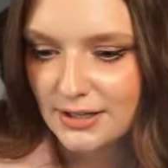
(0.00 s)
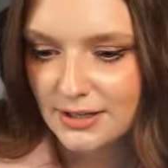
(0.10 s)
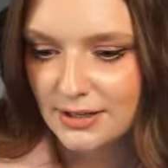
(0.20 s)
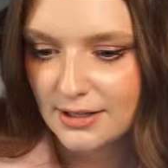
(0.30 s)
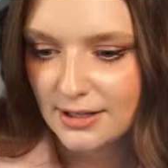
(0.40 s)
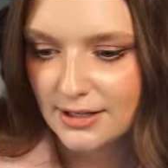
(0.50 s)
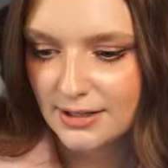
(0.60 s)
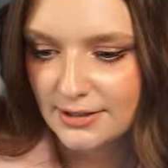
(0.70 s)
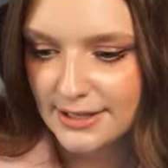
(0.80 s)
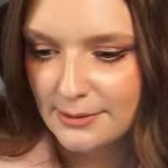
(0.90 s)
Uh,
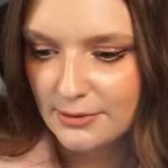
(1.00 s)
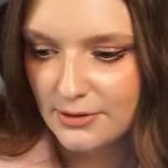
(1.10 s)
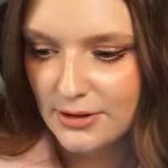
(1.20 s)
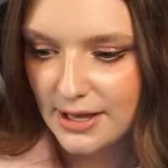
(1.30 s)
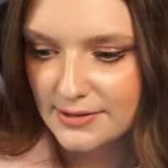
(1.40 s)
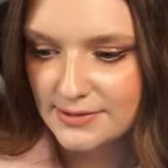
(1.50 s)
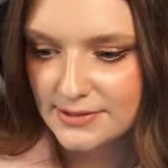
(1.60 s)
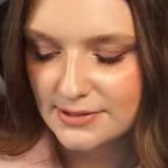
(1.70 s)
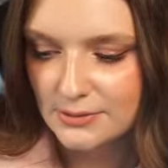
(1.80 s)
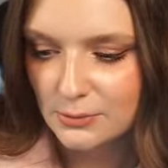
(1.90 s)
Gabriel has
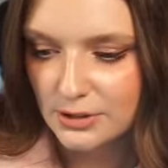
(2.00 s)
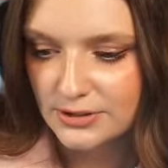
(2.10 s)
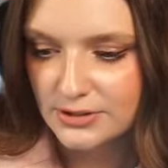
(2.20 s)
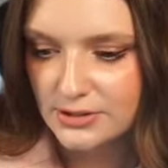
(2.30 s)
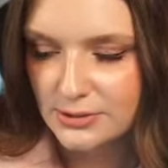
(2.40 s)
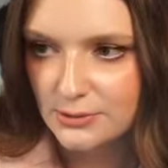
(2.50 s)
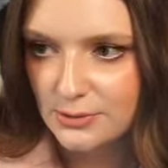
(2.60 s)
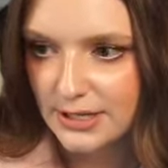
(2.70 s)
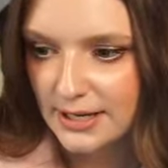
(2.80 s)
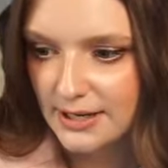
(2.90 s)
work to do, I
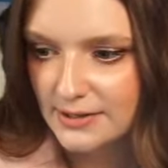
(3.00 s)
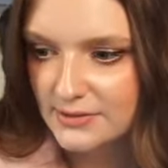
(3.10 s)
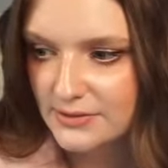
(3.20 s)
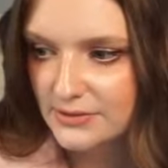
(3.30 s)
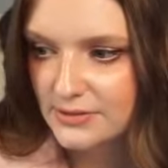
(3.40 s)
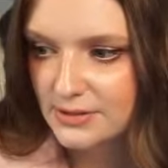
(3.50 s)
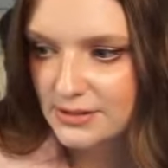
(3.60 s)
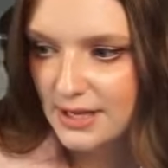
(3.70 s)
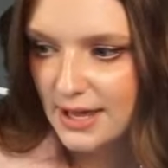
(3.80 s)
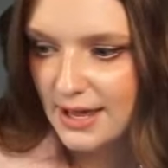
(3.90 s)
guess.
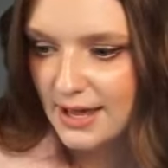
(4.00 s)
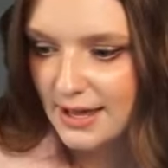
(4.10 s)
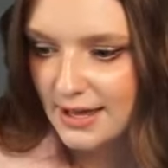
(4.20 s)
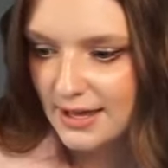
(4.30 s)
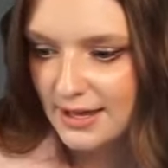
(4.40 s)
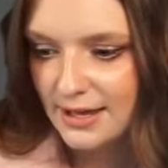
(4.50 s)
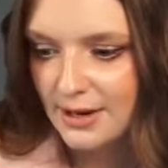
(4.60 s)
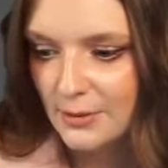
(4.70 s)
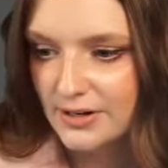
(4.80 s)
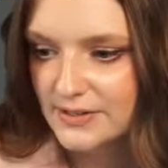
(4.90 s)
Yay. We're
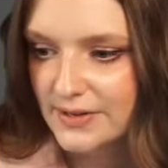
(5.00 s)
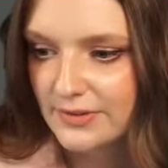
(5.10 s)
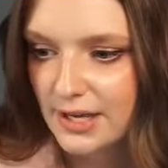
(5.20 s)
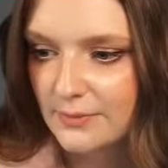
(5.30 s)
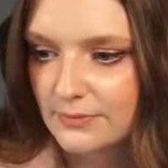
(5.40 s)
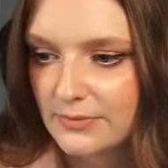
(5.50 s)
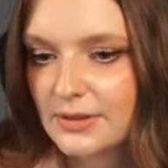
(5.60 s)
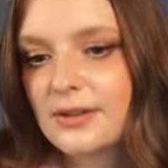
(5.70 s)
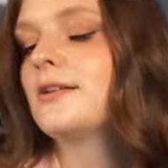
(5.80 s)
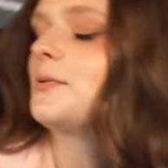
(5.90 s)
going to save the game.
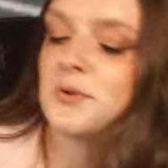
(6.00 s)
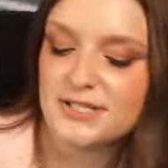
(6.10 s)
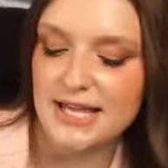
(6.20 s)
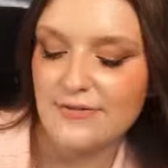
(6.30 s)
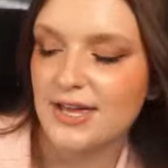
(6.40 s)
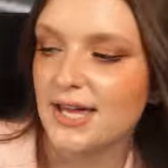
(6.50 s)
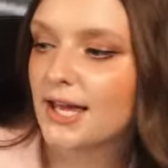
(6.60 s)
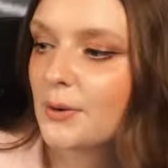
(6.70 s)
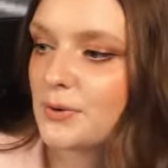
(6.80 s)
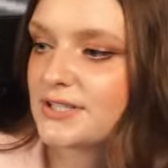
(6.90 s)
We're saving.
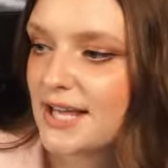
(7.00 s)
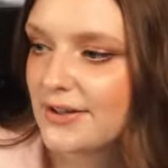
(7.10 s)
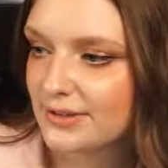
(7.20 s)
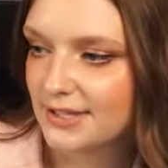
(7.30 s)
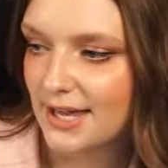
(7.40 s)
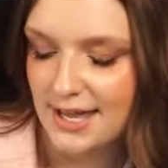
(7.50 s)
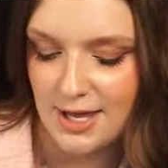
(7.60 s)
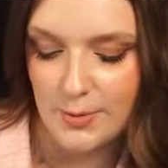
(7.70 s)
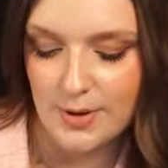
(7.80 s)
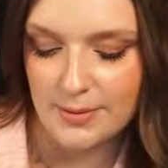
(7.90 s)
We're saving the
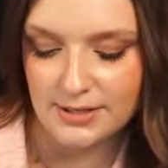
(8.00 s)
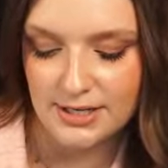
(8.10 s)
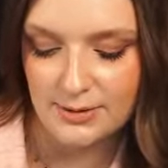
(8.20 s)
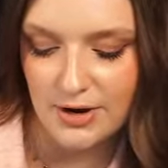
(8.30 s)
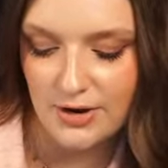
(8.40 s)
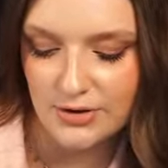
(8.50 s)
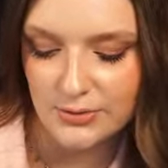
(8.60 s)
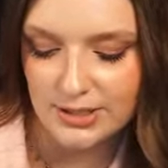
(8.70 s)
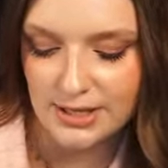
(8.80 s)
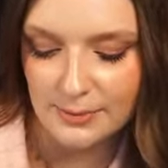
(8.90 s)
game. I'm getting
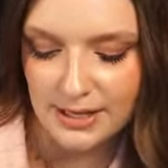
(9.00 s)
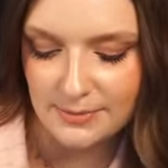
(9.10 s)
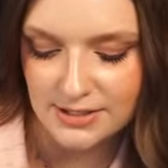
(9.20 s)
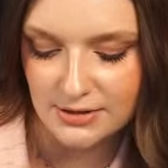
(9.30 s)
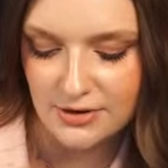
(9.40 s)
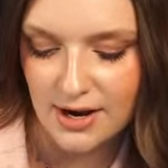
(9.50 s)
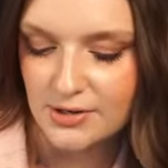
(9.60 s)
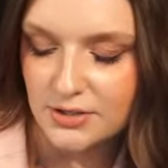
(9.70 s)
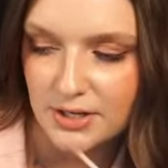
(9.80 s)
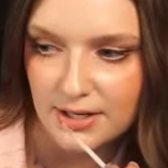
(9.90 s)
paranoid that my game's going to crash
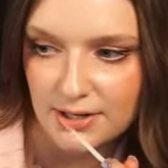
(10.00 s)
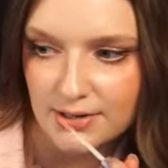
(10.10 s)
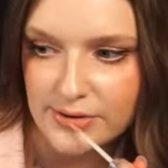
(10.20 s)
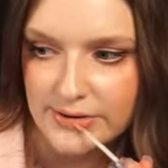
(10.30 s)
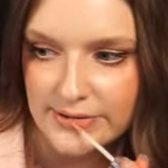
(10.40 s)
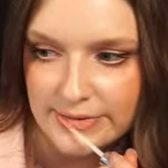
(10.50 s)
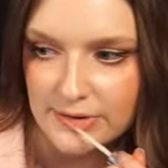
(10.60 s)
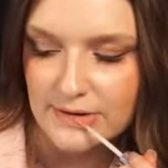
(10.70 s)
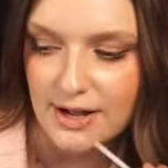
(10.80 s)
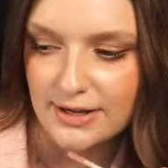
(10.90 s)
again. Or
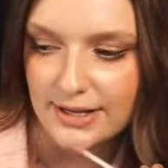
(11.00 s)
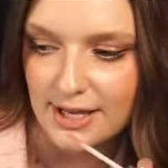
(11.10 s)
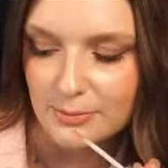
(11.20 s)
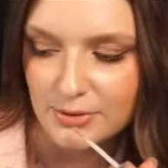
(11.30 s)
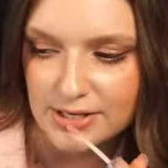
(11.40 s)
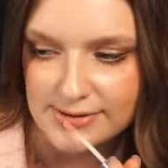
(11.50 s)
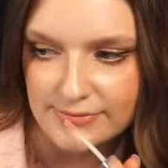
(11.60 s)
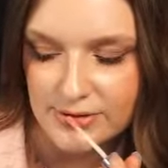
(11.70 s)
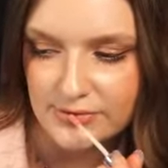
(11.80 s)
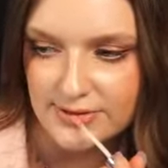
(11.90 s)
not again, but for
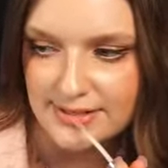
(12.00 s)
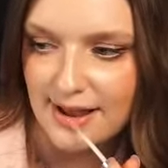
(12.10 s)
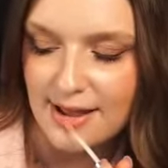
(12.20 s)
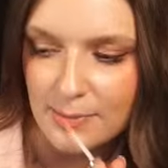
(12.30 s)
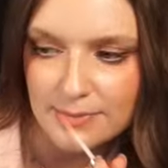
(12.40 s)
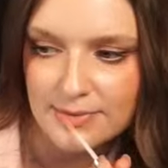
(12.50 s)
the first time.